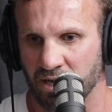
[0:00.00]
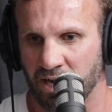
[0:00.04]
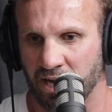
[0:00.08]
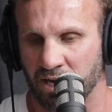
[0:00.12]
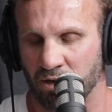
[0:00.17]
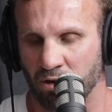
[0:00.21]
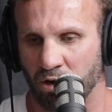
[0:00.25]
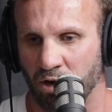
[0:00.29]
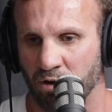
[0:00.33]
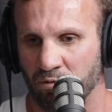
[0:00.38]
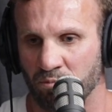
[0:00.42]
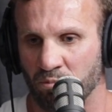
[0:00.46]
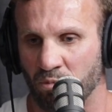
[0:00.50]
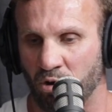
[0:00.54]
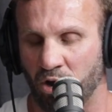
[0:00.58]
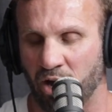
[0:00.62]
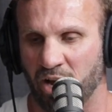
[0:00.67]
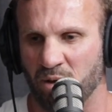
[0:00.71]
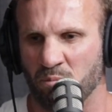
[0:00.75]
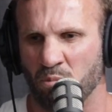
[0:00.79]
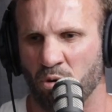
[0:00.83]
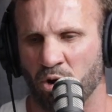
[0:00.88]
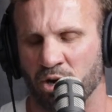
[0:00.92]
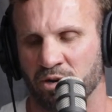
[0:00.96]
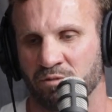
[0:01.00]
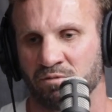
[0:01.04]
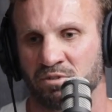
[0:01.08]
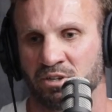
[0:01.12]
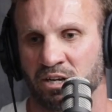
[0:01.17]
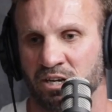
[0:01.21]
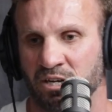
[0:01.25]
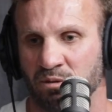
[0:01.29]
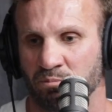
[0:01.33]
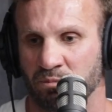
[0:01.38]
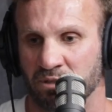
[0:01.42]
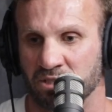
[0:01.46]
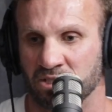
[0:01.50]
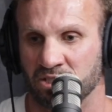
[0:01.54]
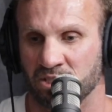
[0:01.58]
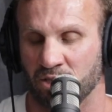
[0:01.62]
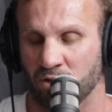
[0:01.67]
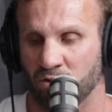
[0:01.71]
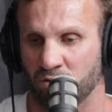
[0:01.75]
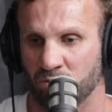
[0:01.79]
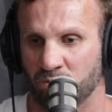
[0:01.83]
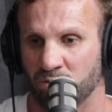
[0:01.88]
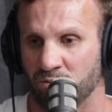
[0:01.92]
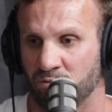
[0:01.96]
And I might have done it
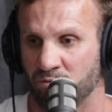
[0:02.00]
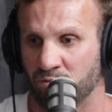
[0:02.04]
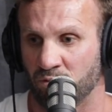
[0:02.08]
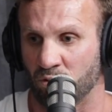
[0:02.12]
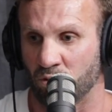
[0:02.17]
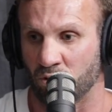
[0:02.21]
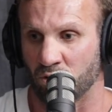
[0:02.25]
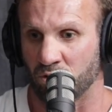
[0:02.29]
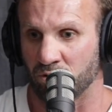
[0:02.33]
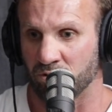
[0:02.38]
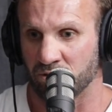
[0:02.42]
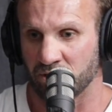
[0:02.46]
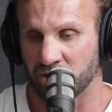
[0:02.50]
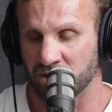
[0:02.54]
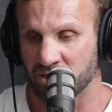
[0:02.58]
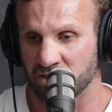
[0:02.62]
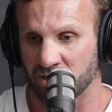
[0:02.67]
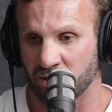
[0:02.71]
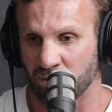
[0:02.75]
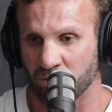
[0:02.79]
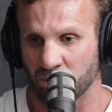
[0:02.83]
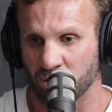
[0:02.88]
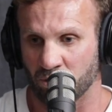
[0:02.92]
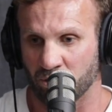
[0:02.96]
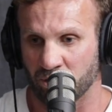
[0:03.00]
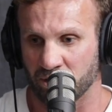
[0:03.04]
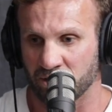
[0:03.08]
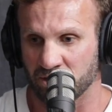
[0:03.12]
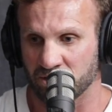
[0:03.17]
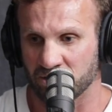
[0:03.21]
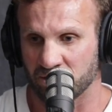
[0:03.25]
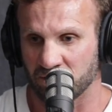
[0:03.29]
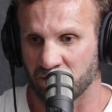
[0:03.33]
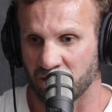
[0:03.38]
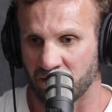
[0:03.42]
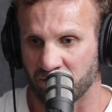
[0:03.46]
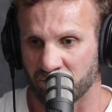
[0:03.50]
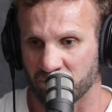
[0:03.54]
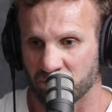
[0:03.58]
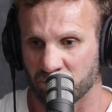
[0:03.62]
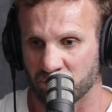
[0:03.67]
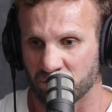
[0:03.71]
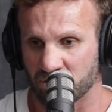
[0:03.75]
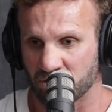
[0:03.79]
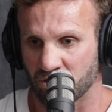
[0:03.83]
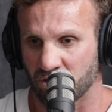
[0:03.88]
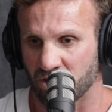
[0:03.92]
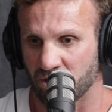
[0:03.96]
myself before at some points after
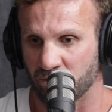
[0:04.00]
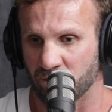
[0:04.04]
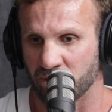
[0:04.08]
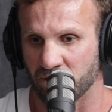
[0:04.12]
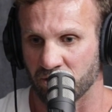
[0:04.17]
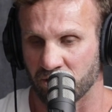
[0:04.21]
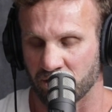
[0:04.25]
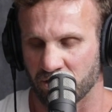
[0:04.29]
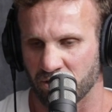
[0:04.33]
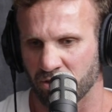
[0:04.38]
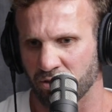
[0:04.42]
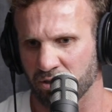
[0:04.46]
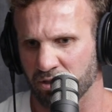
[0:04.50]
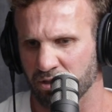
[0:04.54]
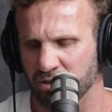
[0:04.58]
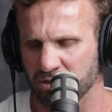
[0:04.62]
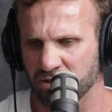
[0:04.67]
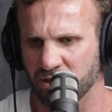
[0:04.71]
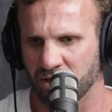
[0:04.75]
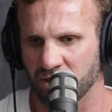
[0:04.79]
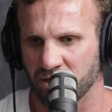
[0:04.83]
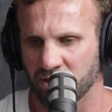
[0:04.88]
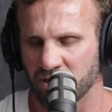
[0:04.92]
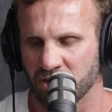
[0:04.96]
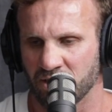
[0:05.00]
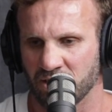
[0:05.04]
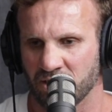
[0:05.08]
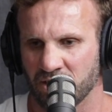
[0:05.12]
retirement, like, oh, there's that.